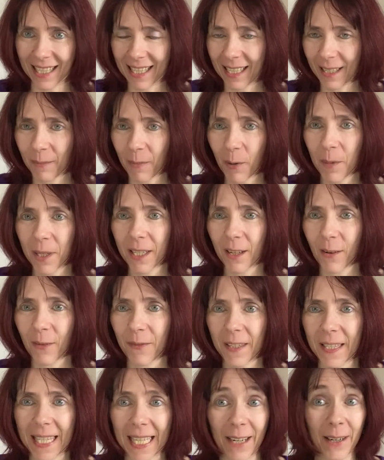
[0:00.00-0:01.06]
moments of
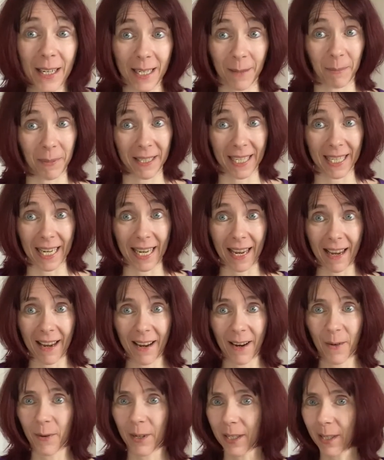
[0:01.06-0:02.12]
serendipity,
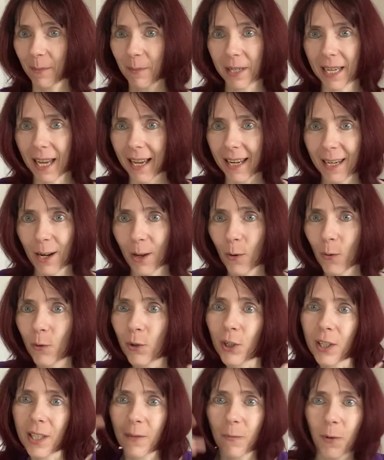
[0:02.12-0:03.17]
where somebody I know
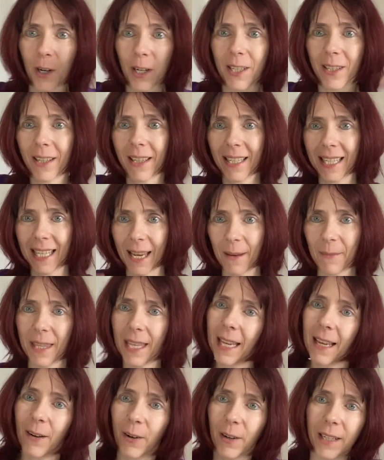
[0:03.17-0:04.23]
just works on the same
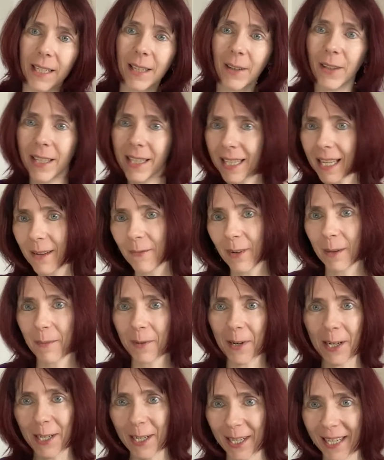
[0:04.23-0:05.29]
thing or is on the same
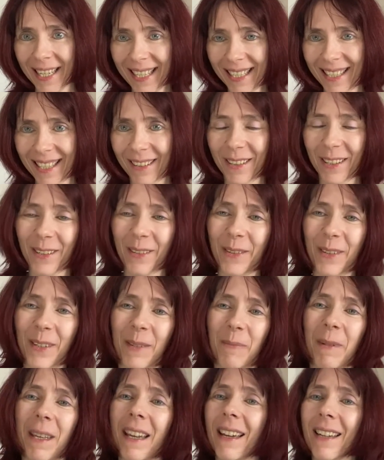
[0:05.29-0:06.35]
vibration, so to
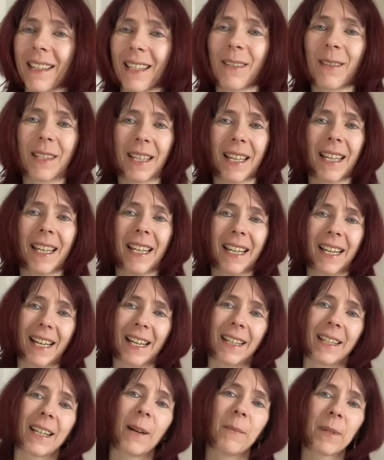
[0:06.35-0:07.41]
speak, and just
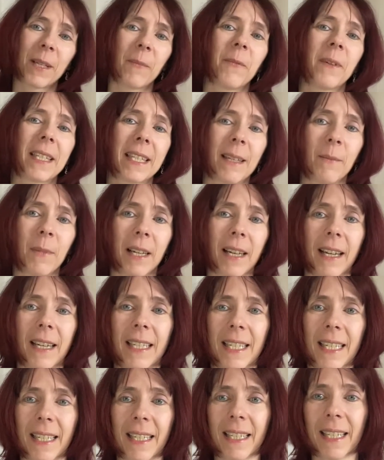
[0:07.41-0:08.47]
comes up with similar
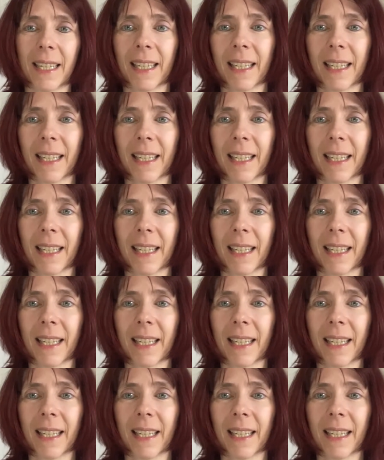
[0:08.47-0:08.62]
ideas.